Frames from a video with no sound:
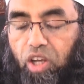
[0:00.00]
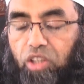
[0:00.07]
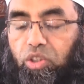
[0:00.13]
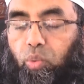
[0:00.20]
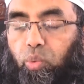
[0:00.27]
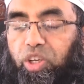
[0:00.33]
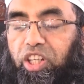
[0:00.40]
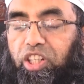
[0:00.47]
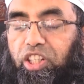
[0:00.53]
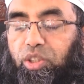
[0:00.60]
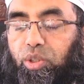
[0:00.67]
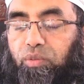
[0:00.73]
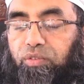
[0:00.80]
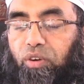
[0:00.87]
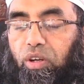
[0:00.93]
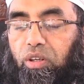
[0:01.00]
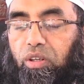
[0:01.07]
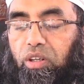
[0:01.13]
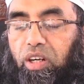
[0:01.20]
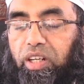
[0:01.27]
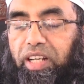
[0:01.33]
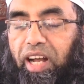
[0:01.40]
So we need to follow
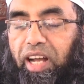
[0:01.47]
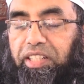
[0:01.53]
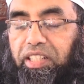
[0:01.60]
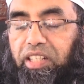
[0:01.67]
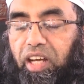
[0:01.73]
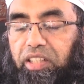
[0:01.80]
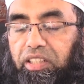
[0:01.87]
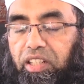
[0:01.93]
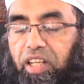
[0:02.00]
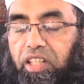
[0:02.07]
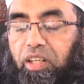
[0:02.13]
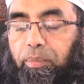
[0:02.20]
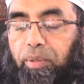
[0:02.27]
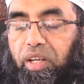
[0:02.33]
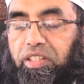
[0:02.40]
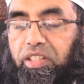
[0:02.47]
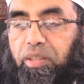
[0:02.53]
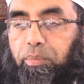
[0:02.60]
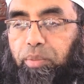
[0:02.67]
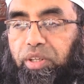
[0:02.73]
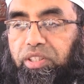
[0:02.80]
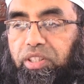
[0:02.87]
a guideline. Like a person
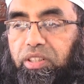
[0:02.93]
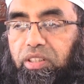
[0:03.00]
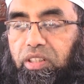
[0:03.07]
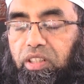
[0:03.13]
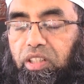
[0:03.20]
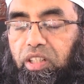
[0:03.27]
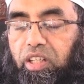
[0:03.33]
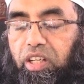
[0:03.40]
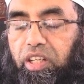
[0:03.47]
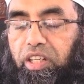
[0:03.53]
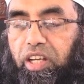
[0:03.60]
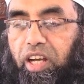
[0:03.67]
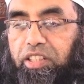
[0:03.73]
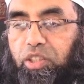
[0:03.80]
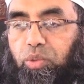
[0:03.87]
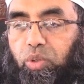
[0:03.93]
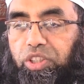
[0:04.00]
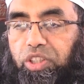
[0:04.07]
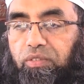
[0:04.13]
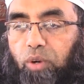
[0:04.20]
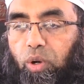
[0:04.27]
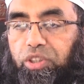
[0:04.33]
in prison, he has a
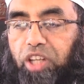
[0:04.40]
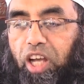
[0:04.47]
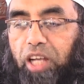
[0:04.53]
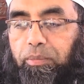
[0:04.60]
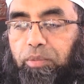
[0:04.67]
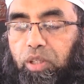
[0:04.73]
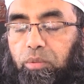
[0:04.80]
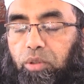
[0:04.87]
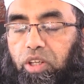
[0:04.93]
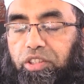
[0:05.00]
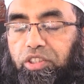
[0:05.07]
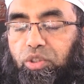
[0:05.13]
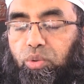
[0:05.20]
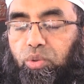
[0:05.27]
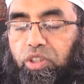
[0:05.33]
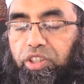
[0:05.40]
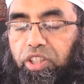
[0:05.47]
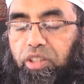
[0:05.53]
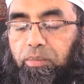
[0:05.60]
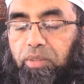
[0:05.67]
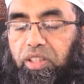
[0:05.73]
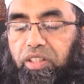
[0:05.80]
24-hour timetable. A student
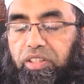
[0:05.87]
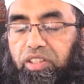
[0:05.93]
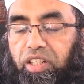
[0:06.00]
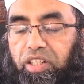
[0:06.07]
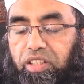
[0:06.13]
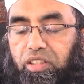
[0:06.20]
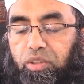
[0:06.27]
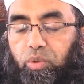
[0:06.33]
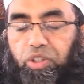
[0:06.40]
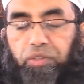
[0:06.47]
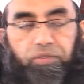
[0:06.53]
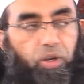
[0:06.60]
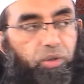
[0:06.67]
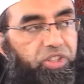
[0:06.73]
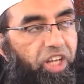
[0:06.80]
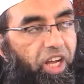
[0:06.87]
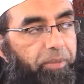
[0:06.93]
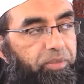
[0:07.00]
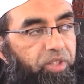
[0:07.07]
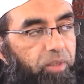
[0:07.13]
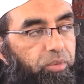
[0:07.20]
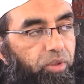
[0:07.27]
in madrasa, he has a 24-hour
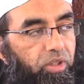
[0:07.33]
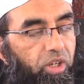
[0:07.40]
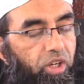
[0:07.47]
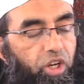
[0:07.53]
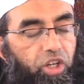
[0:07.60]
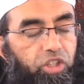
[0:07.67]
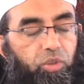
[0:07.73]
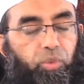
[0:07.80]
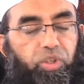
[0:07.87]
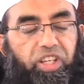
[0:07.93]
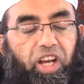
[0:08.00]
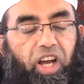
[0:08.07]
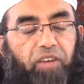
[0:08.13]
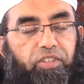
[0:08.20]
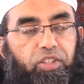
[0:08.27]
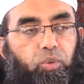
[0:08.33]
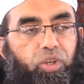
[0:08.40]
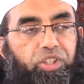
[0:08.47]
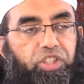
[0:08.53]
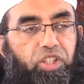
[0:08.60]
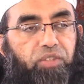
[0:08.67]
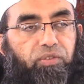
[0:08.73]
timetable. So we have a
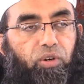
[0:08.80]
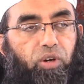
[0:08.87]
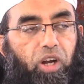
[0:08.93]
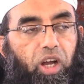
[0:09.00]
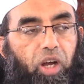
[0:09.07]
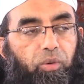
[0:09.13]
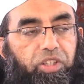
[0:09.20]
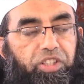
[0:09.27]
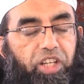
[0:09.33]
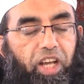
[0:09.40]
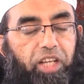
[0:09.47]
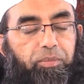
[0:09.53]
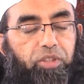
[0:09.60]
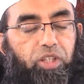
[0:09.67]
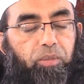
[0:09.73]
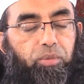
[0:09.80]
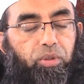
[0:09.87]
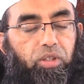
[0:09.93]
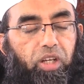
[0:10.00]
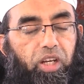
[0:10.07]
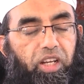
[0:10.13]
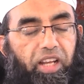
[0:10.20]
24-hour
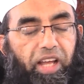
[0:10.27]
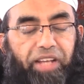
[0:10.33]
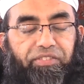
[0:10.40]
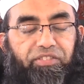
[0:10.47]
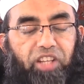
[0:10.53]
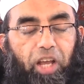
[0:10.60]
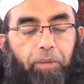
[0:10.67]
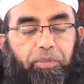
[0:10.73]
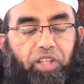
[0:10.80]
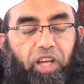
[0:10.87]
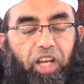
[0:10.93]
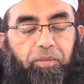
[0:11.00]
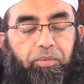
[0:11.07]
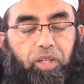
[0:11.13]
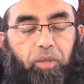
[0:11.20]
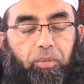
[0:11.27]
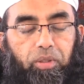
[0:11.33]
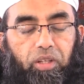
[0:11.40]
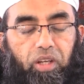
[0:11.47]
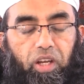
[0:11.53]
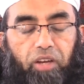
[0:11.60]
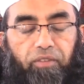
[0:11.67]
timetable, a lifetime
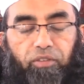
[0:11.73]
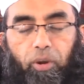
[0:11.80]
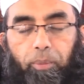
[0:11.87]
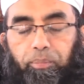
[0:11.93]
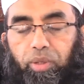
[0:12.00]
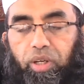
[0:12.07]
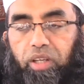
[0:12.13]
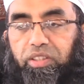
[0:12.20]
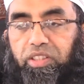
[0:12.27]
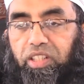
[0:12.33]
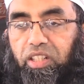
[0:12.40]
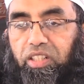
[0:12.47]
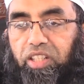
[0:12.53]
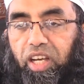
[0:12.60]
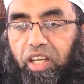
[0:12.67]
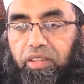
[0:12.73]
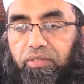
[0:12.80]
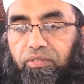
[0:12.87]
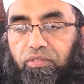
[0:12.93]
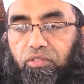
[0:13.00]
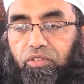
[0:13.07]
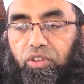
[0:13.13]
timetable, from birth till
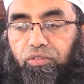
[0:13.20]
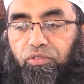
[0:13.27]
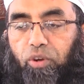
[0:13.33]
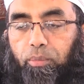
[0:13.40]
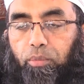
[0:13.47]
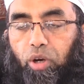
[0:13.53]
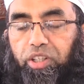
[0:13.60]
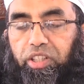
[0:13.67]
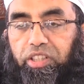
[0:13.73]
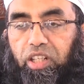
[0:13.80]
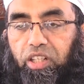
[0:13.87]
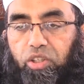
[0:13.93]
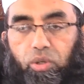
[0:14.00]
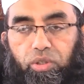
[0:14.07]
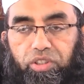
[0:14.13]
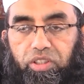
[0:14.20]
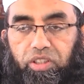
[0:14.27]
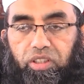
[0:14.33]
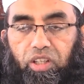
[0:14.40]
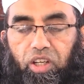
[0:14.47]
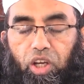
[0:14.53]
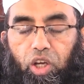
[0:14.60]
death, from morning till
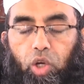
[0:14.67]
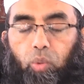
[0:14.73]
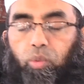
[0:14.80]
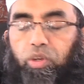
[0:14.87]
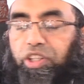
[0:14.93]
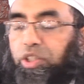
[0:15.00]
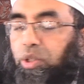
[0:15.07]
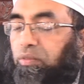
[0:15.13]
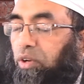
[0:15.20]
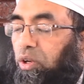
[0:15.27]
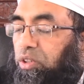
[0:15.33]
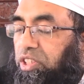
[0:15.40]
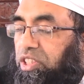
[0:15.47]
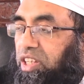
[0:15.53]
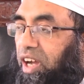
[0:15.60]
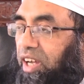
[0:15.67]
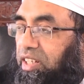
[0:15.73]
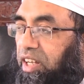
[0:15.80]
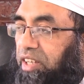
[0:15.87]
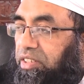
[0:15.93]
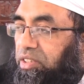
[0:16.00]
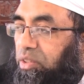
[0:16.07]
dusk. We need to follow these
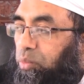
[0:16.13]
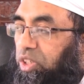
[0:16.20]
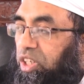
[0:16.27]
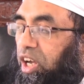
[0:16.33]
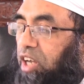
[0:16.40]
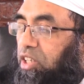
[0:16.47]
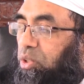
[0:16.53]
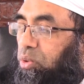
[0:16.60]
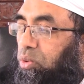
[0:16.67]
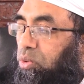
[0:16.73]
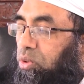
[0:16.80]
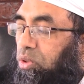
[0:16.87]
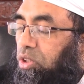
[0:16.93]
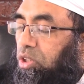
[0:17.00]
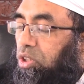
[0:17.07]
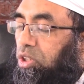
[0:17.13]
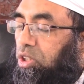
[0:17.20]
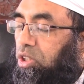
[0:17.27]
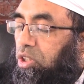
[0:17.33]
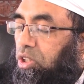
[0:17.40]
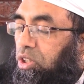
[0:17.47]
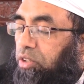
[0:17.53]
guidelines. We can't do
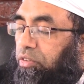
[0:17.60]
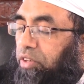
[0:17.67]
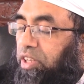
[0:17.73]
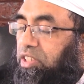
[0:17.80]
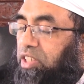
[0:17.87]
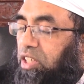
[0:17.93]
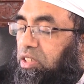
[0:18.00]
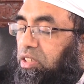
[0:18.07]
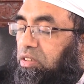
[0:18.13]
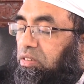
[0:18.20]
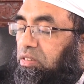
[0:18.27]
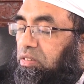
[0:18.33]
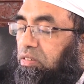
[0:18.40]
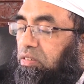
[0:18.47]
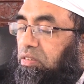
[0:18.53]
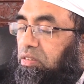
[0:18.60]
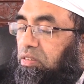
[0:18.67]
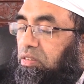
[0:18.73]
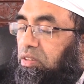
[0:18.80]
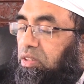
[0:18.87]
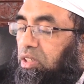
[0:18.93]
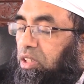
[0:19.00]
things that
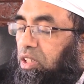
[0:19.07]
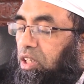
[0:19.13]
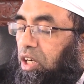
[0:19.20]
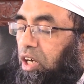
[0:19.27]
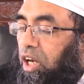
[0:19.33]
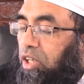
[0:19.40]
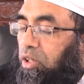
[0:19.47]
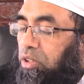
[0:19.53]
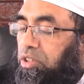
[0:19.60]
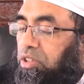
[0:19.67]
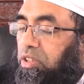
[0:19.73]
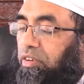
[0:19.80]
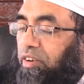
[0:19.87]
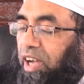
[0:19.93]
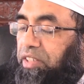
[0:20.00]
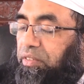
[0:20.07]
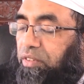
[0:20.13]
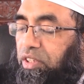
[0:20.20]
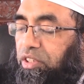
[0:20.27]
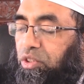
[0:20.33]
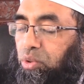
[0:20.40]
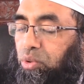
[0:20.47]
are not right
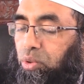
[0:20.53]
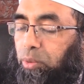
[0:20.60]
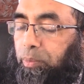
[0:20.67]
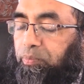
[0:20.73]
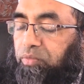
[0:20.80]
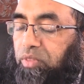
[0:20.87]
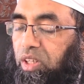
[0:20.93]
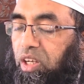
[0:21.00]
for us to do.